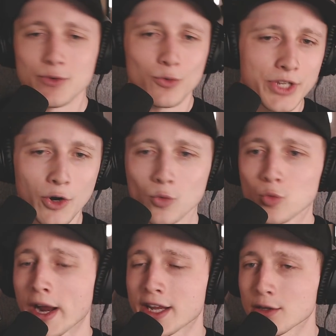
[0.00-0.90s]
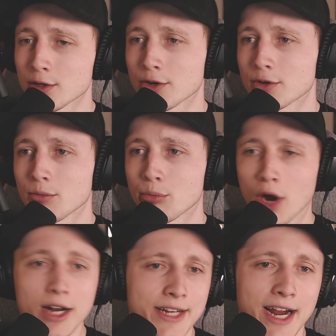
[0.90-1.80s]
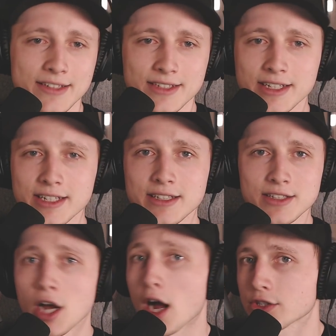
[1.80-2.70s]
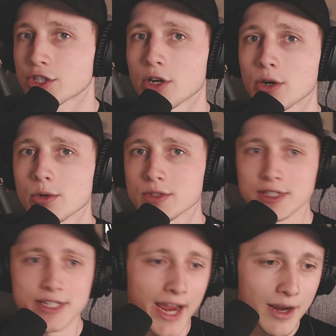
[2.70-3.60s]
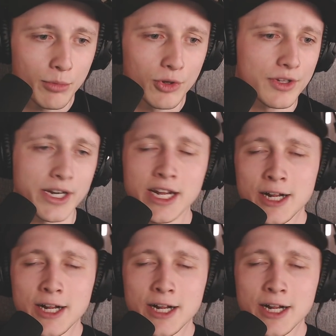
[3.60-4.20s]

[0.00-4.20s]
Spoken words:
you know, regular broadcasting and talk shows and cable, and